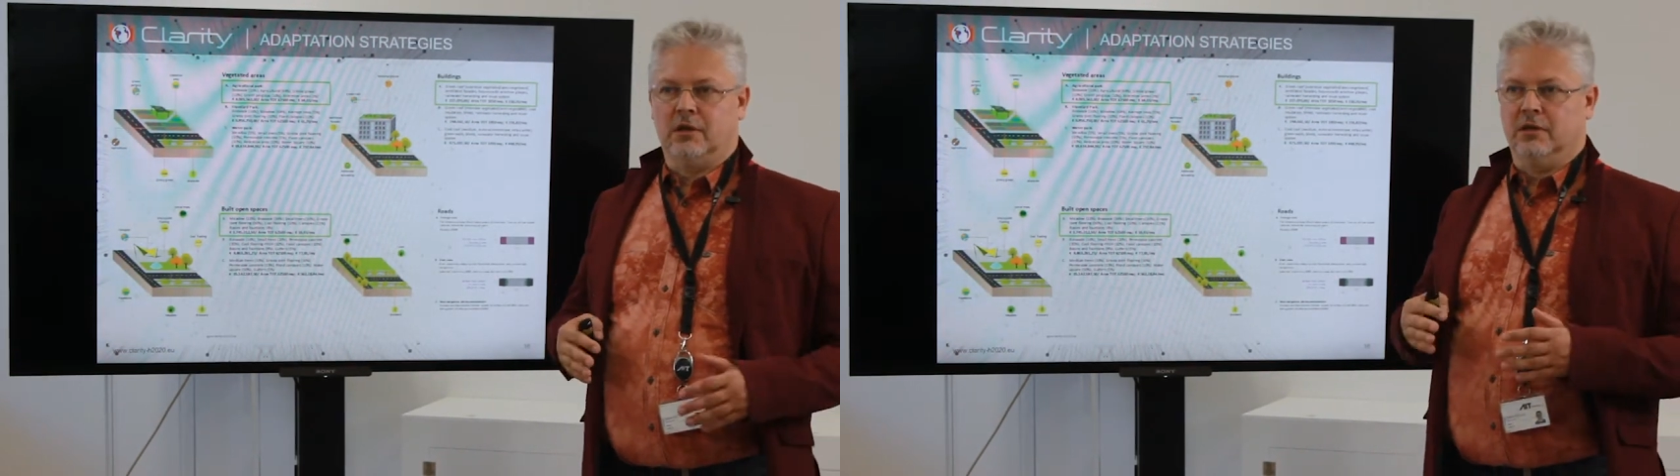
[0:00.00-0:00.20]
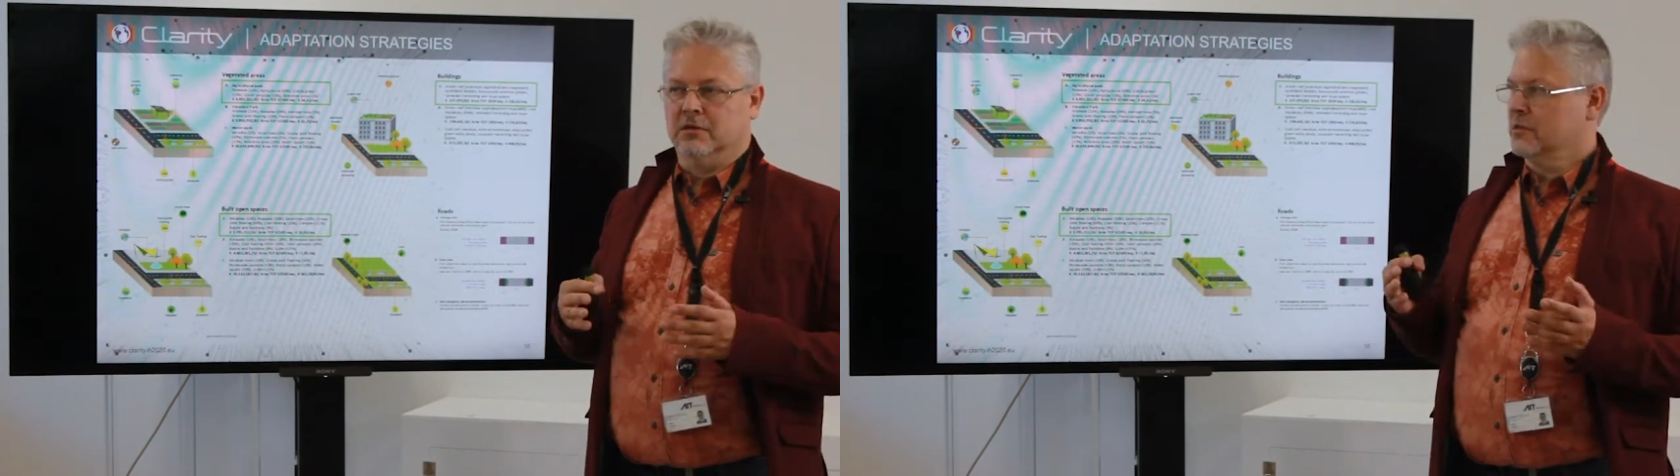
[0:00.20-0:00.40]

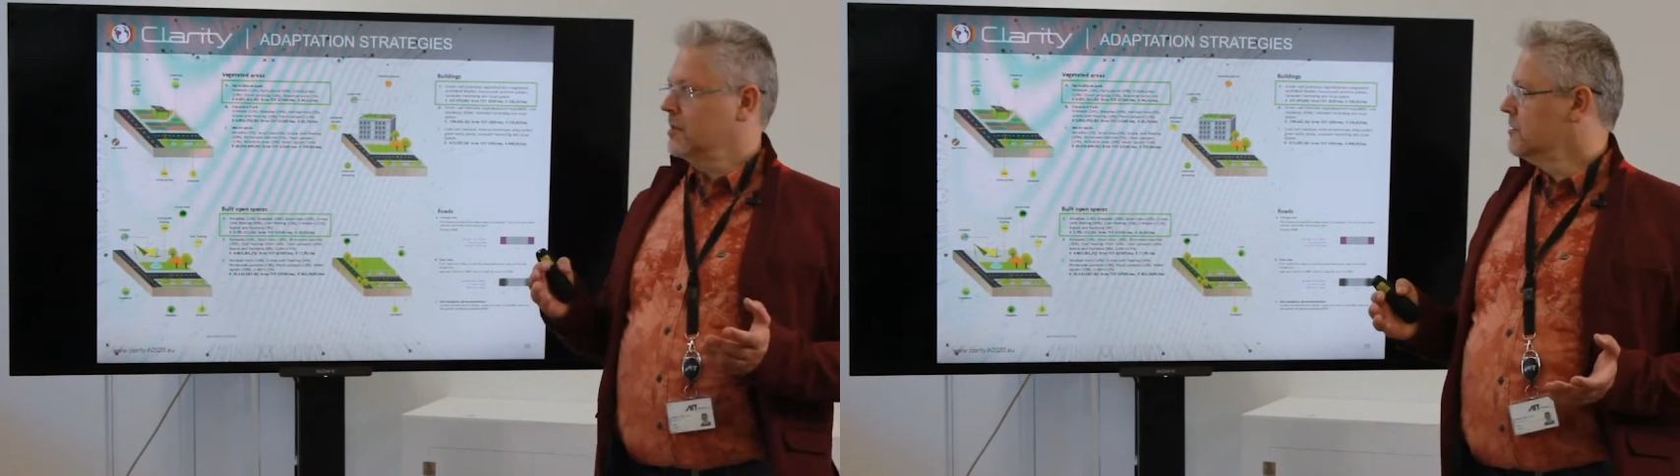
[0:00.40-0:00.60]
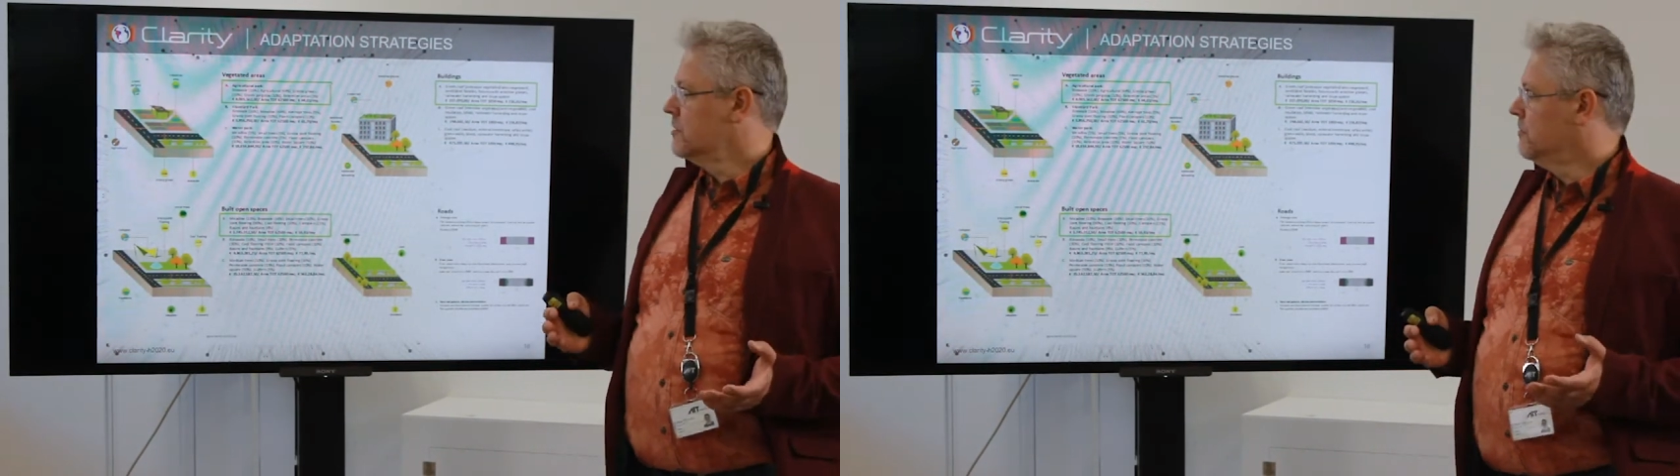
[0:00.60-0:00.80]
in
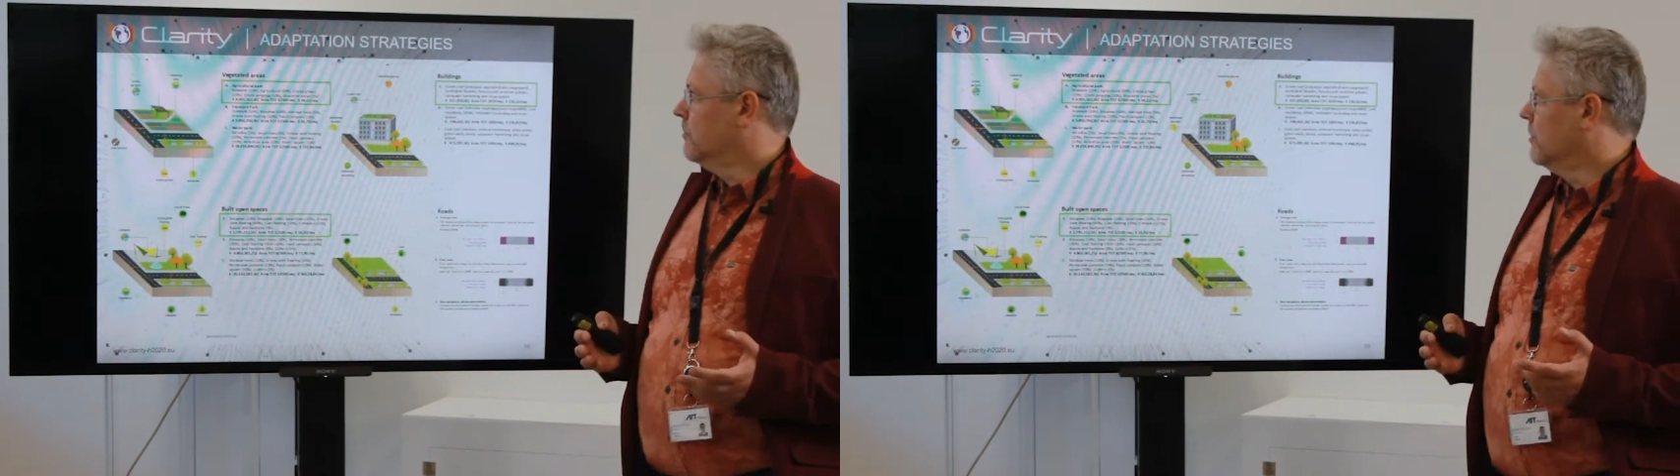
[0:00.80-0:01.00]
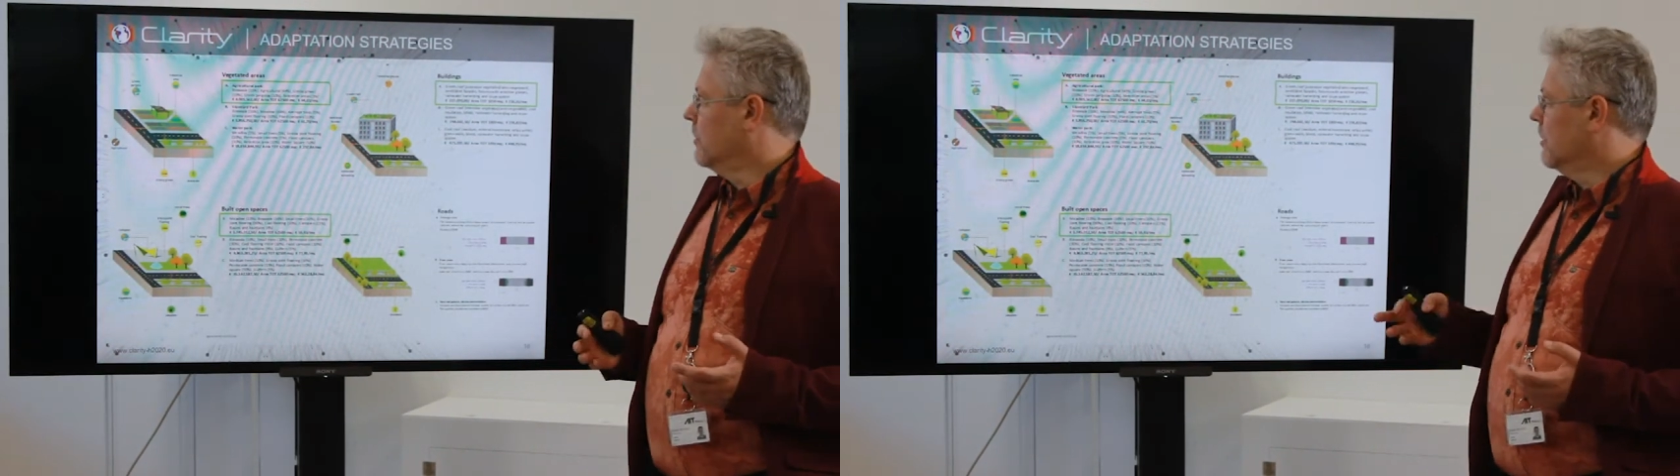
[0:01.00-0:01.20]

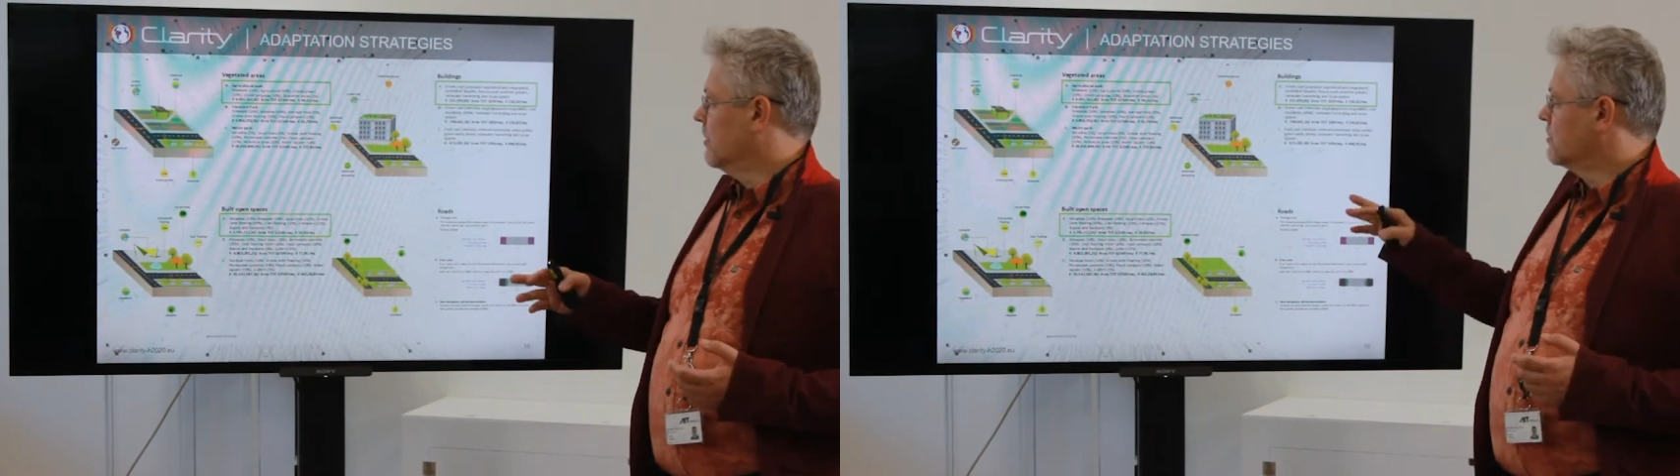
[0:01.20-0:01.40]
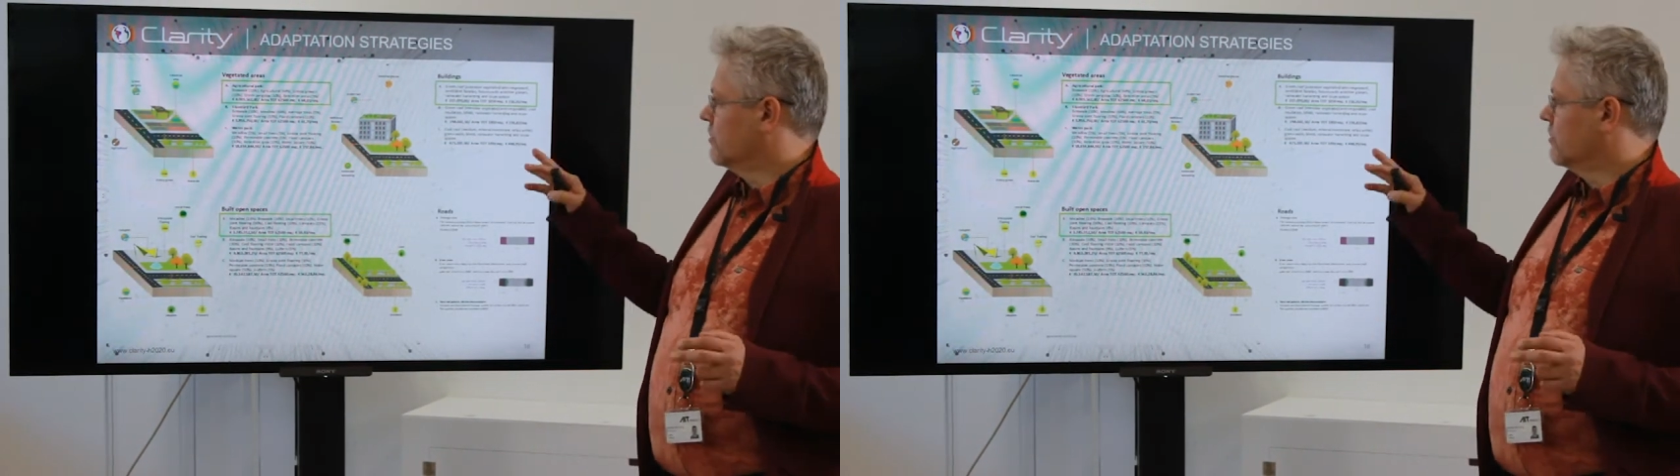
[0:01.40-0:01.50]
sensible